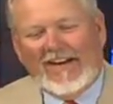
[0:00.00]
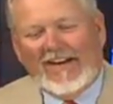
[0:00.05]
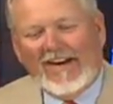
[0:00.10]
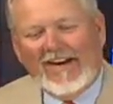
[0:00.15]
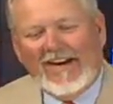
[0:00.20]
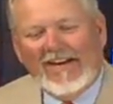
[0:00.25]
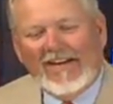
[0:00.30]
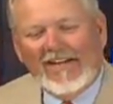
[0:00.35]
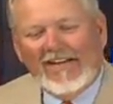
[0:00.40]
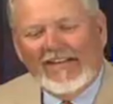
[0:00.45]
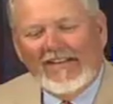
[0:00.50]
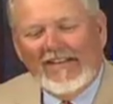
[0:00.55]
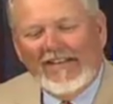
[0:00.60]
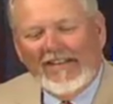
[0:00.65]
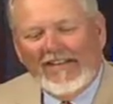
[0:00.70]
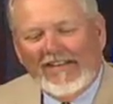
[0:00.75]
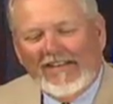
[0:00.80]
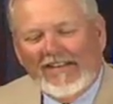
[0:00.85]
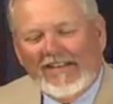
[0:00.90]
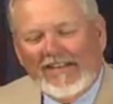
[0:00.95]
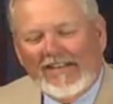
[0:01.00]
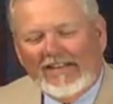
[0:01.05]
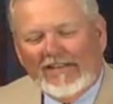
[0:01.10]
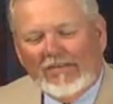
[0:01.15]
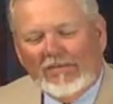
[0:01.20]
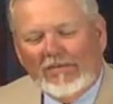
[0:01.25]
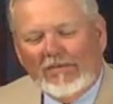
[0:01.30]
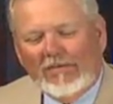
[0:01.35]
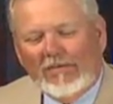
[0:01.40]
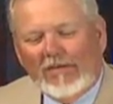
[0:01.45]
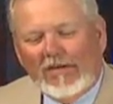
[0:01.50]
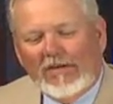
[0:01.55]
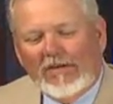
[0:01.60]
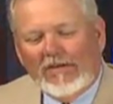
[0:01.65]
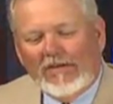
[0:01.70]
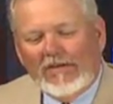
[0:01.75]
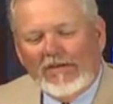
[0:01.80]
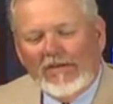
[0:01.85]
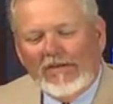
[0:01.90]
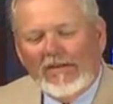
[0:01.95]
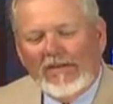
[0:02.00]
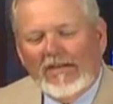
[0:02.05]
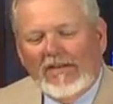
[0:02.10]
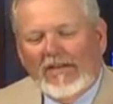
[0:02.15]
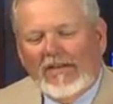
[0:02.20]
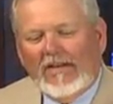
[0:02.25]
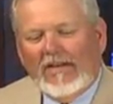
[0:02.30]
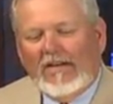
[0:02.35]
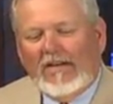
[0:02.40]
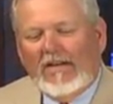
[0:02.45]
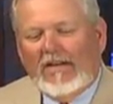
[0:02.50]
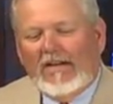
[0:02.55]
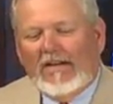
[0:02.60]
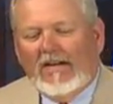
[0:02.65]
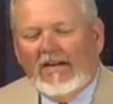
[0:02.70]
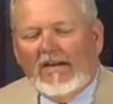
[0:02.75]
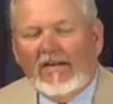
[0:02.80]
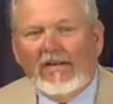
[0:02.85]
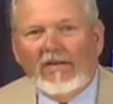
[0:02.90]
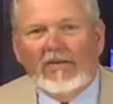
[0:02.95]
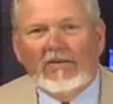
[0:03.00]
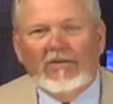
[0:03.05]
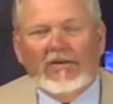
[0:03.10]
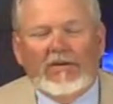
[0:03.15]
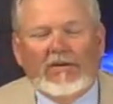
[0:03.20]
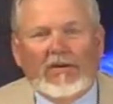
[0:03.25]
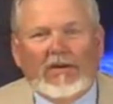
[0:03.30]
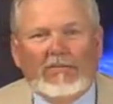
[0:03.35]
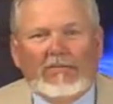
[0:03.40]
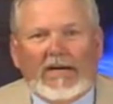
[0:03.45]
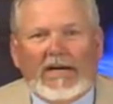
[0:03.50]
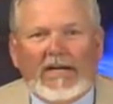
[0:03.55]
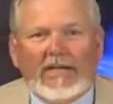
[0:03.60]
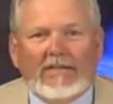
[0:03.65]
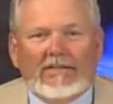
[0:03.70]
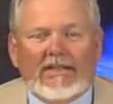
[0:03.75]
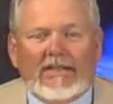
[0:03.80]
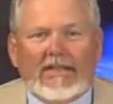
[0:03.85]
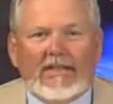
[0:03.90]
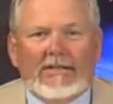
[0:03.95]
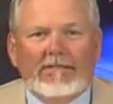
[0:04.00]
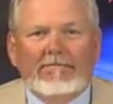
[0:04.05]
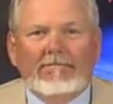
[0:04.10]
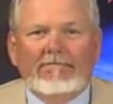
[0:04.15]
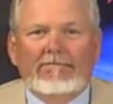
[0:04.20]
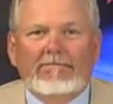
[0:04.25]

All right. Let's move on. Hello, you're on Bayou Time.